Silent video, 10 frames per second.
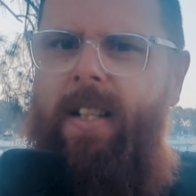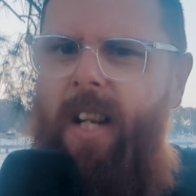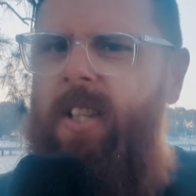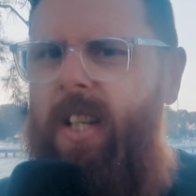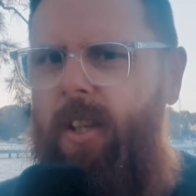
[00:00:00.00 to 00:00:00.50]

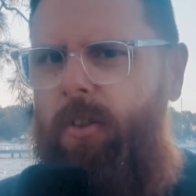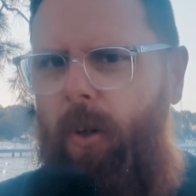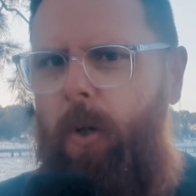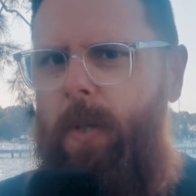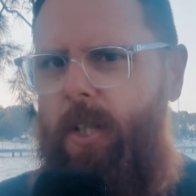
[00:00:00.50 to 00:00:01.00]
Does it
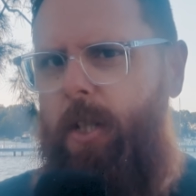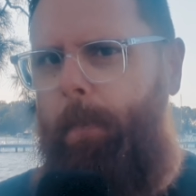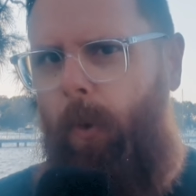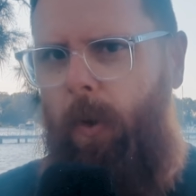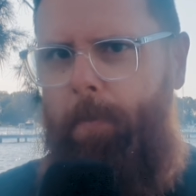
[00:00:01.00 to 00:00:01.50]
throw its
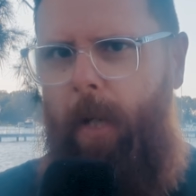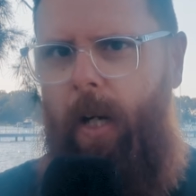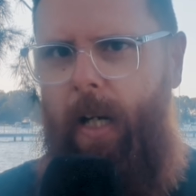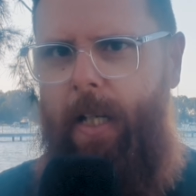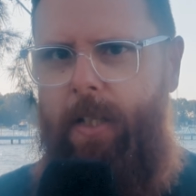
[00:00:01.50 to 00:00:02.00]
support
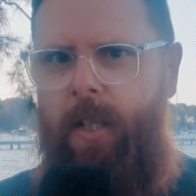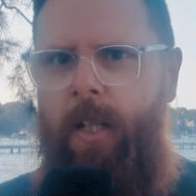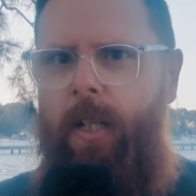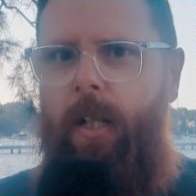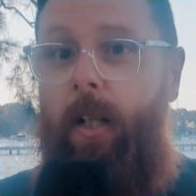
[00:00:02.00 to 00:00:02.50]
behind
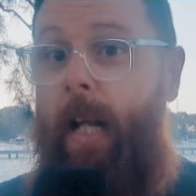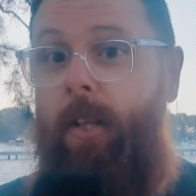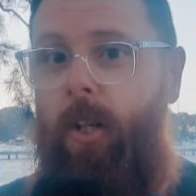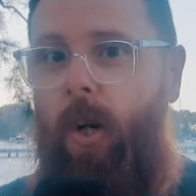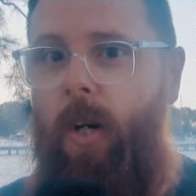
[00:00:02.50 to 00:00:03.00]

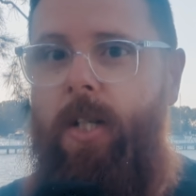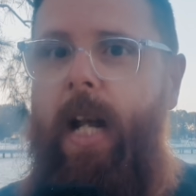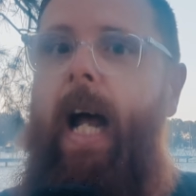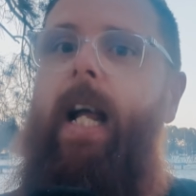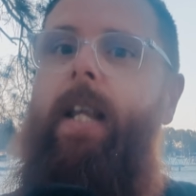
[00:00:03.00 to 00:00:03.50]
Lando Norris
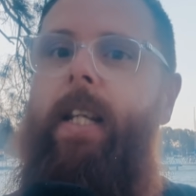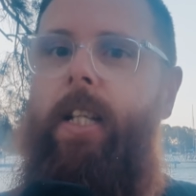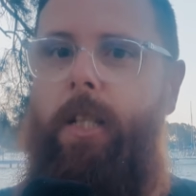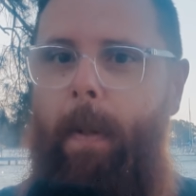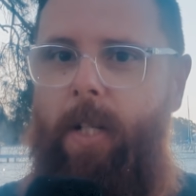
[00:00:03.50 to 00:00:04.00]
at the
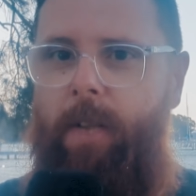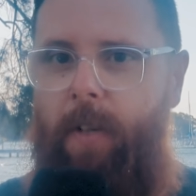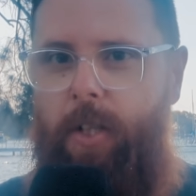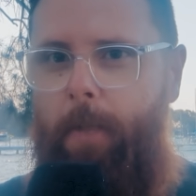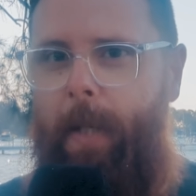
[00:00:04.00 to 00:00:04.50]
expense of
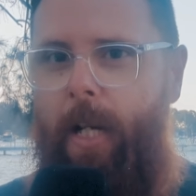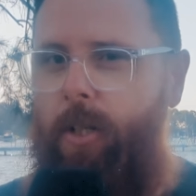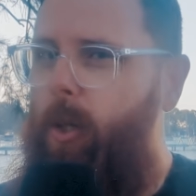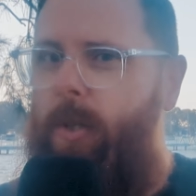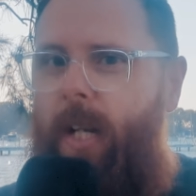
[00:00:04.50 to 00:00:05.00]
Oscar
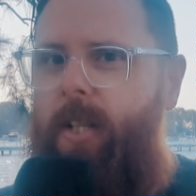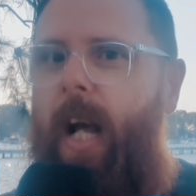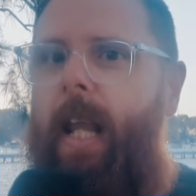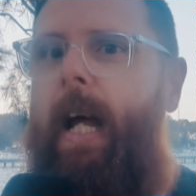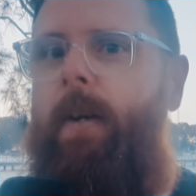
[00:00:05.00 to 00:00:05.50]
Piastri, or does it
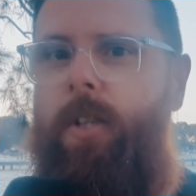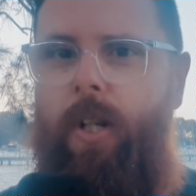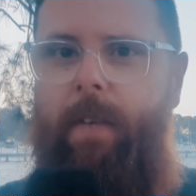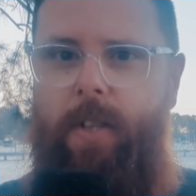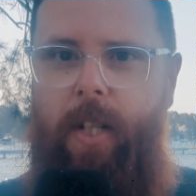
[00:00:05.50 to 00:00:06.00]
allow its
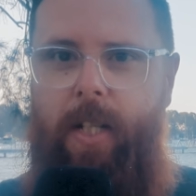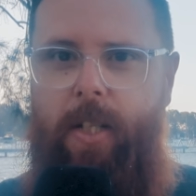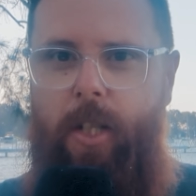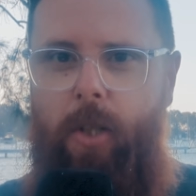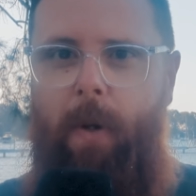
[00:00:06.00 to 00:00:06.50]
drivers to
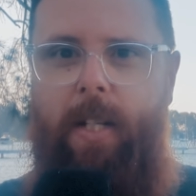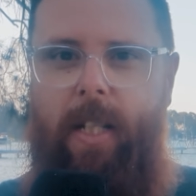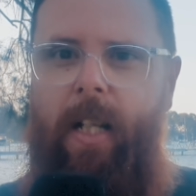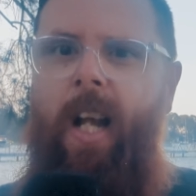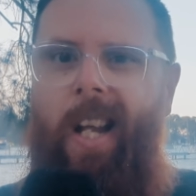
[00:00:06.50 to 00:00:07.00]
continue
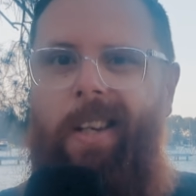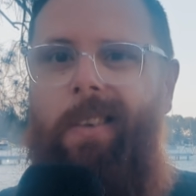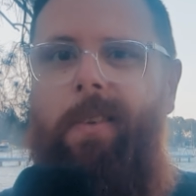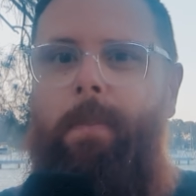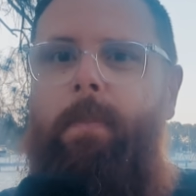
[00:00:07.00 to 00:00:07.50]
racing,
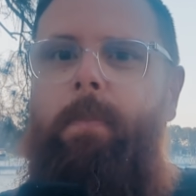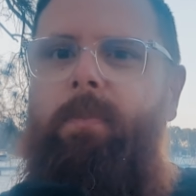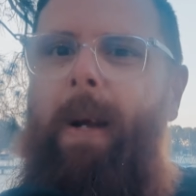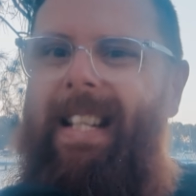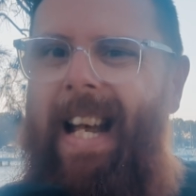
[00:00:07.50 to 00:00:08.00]

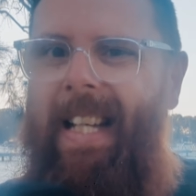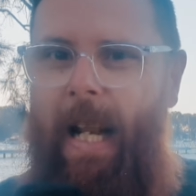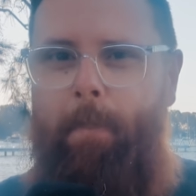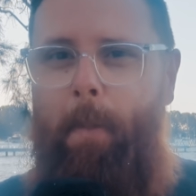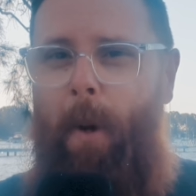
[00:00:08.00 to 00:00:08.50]
maintaining
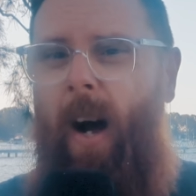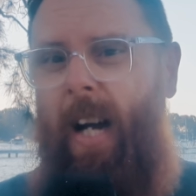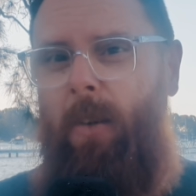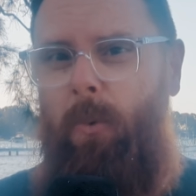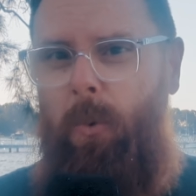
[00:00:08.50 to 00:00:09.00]
that
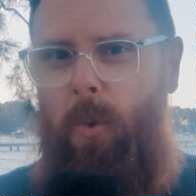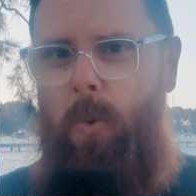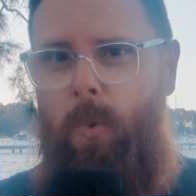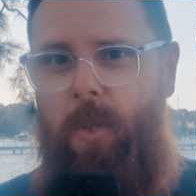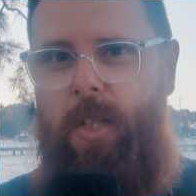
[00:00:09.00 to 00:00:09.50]
papaya
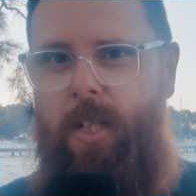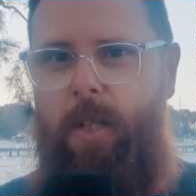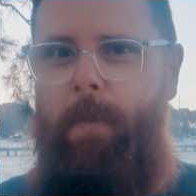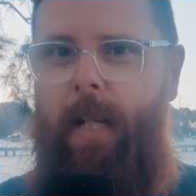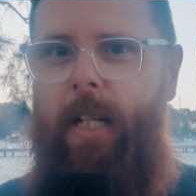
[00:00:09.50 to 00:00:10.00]
rules
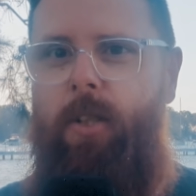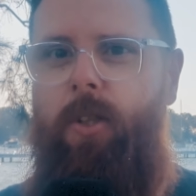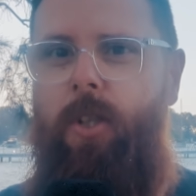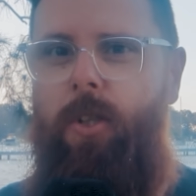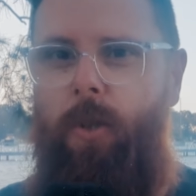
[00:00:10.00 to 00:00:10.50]
system that it
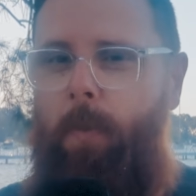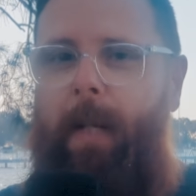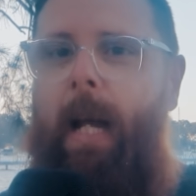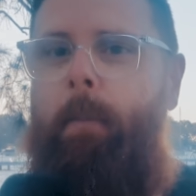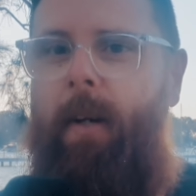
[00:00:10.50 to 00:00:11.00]
introduced or
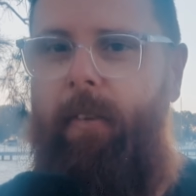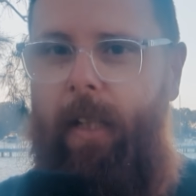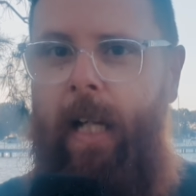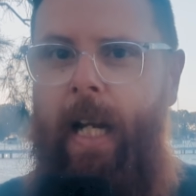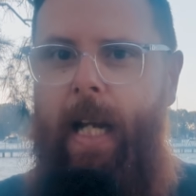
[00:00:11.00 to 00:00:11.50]
became
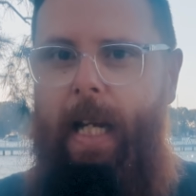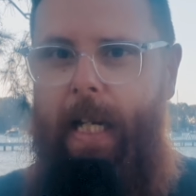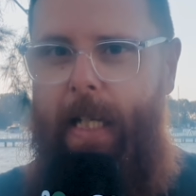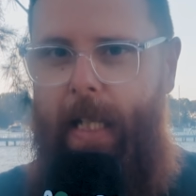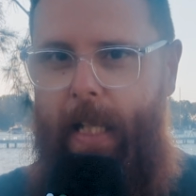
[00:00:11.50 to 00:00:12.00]
prevalent
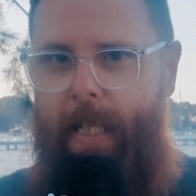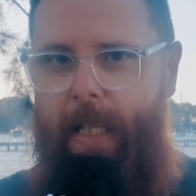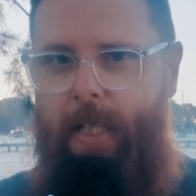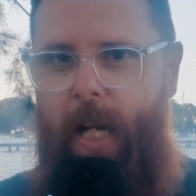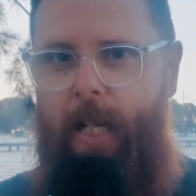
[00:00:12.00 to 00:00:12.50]
in the
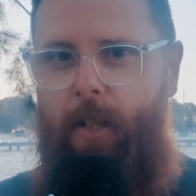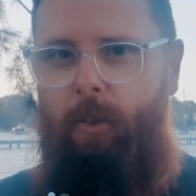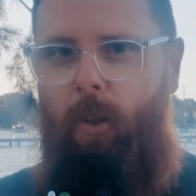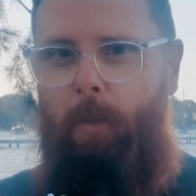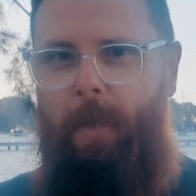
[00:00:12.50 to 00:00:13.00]
Italian
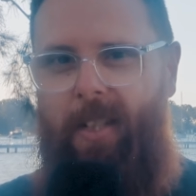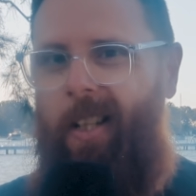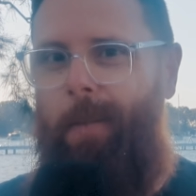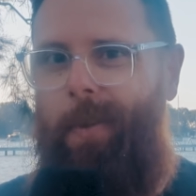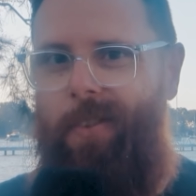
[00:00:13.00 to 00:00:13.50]
Grand Prix? It's a
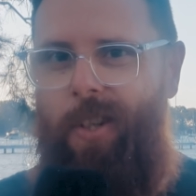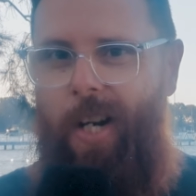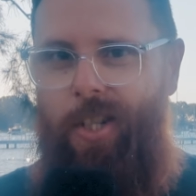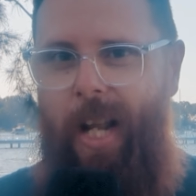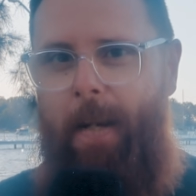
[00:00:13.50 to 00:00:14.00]
little bit of a
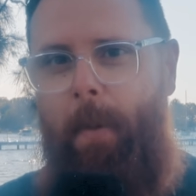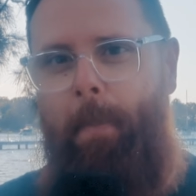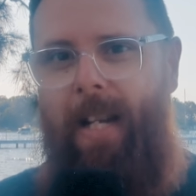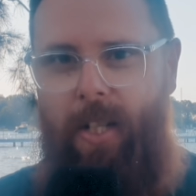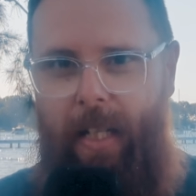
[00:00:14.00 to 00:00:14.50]
strange name, but
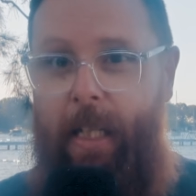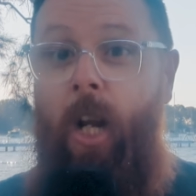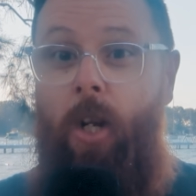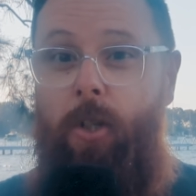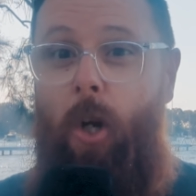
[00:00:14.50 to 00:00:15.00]
basically
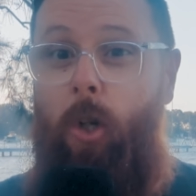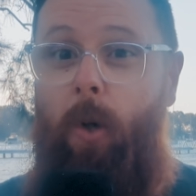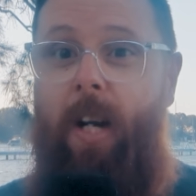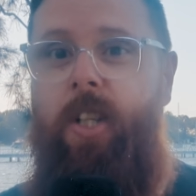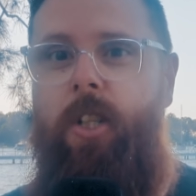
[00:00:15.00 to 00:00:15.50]
don't
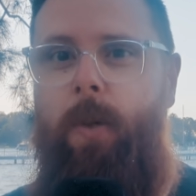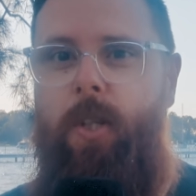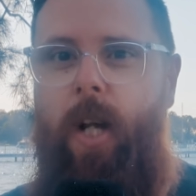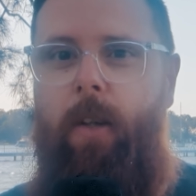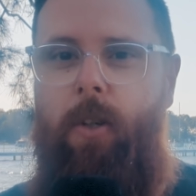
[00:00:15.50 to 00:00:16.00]
crash into
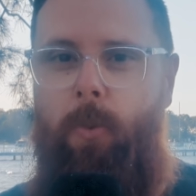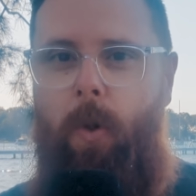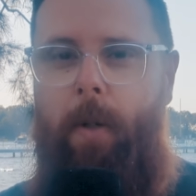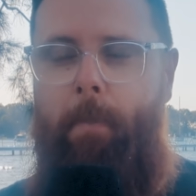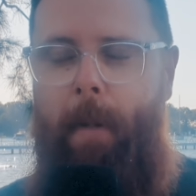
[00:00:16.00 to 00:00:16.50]
each other is
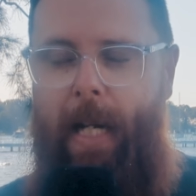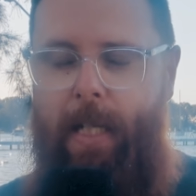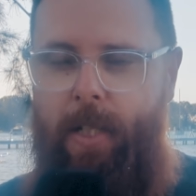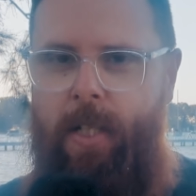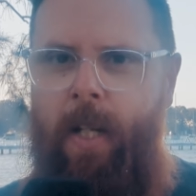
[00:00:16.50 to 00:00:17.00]
what it
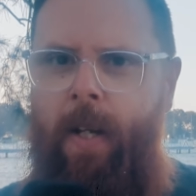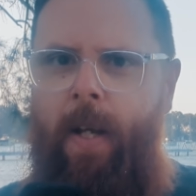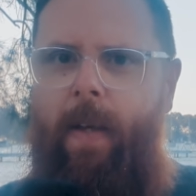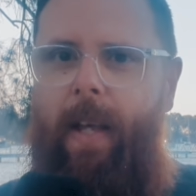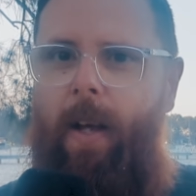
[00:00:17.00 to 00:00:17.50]
means.
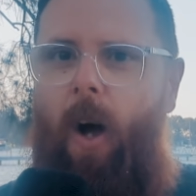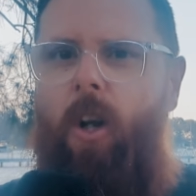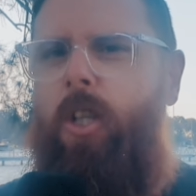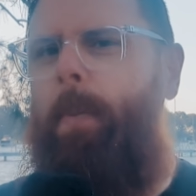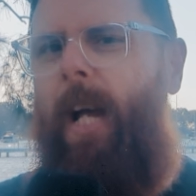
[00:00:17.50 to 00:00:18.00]

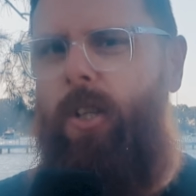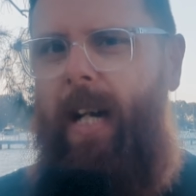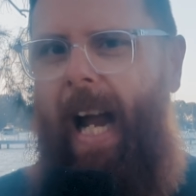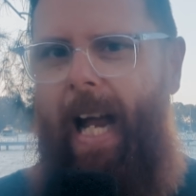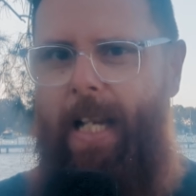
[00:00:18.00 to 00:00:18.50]
Oscar Piastri
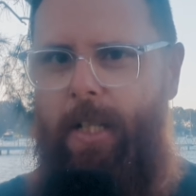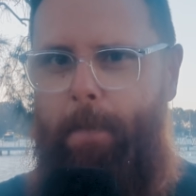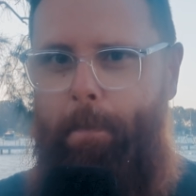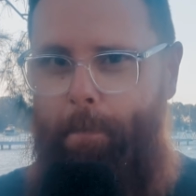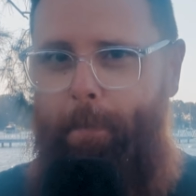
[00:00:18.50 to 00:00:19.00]
has
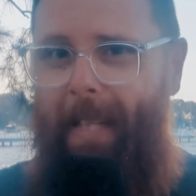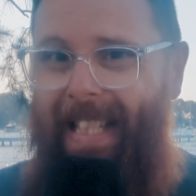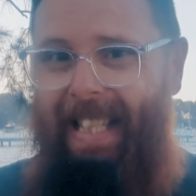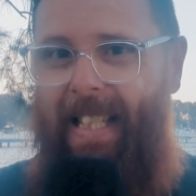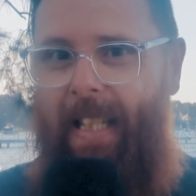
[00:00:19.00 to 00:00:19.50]

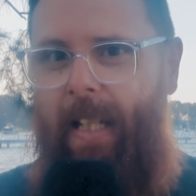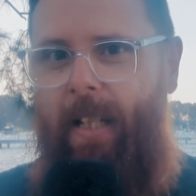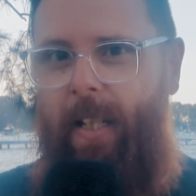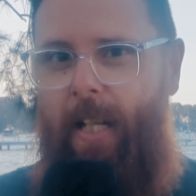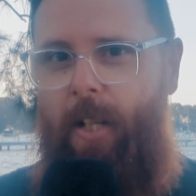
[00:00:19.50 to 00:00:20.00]
beaten
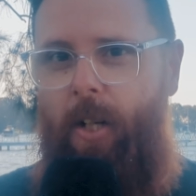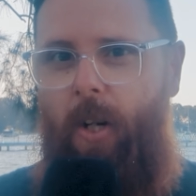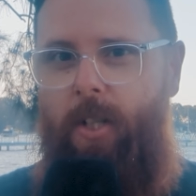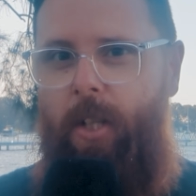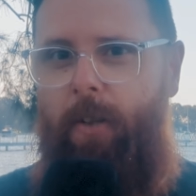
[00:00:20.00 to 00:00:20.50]
Lando
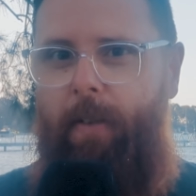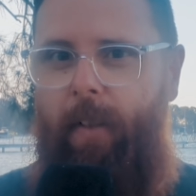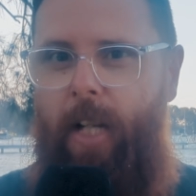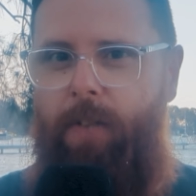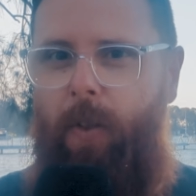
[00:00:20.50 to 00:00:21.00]
Norris in 3 of the
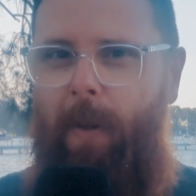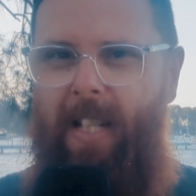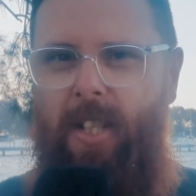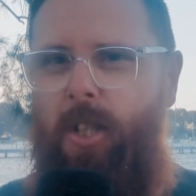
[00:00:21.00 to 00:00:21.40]
last 4 races.